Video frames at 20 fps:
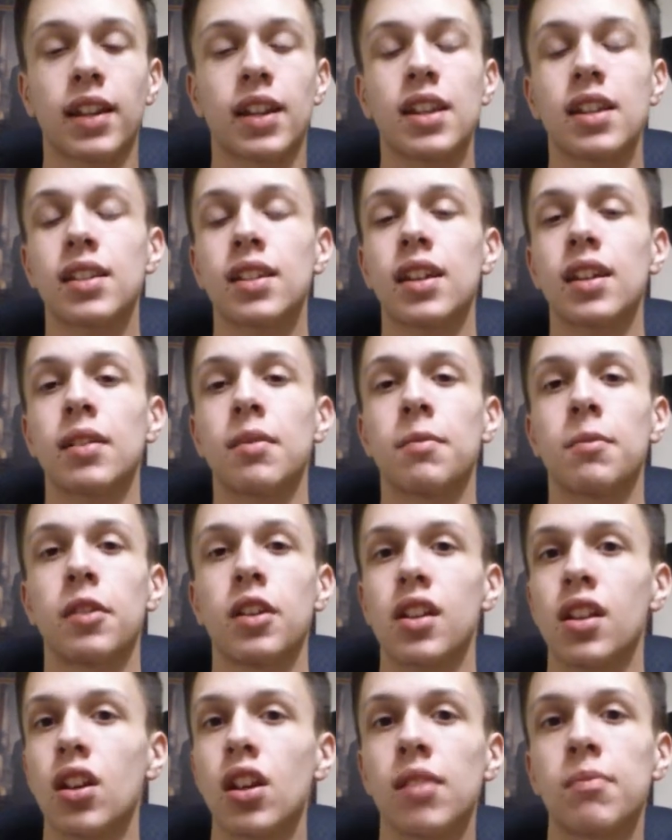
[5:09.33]

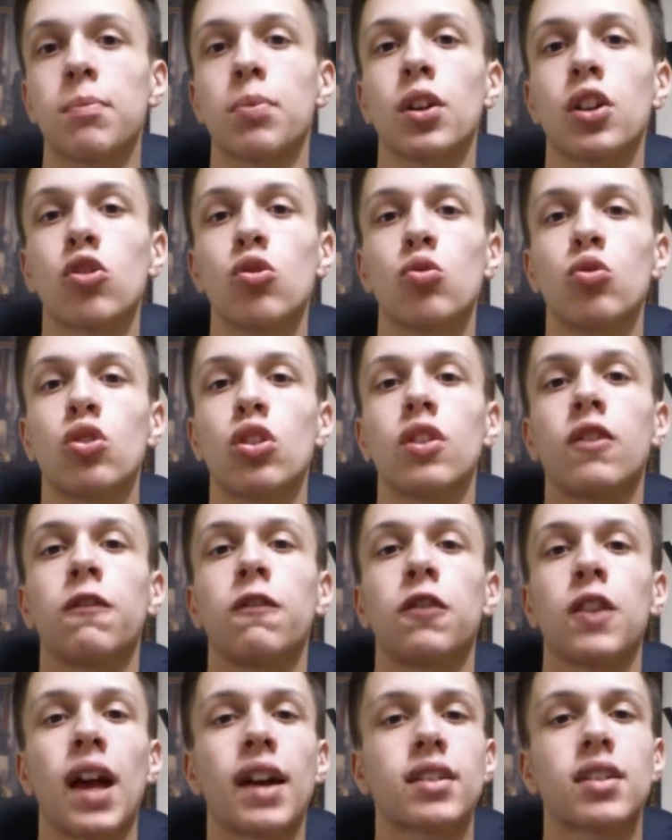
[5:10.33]
He could bring you good
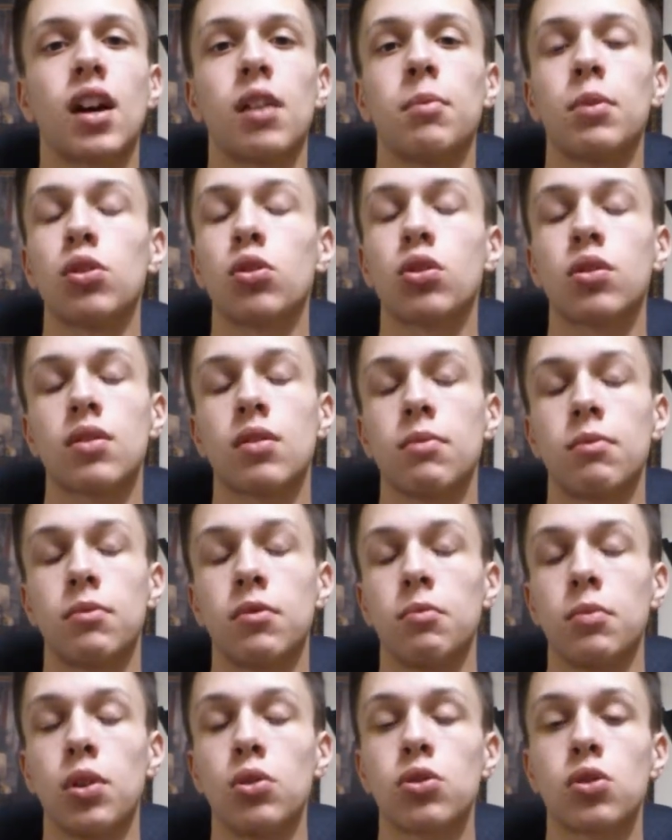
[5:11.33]
flex help
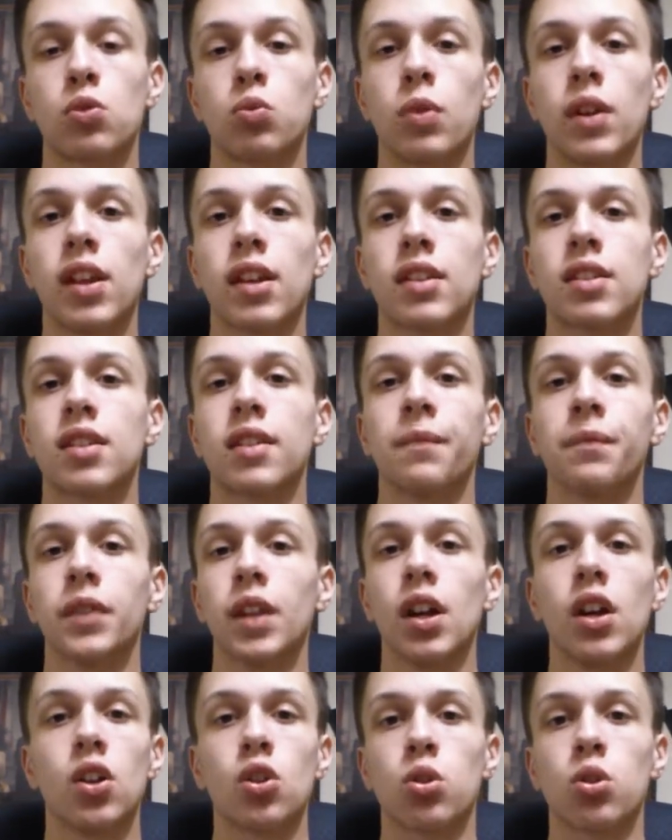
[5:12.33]
most weeks.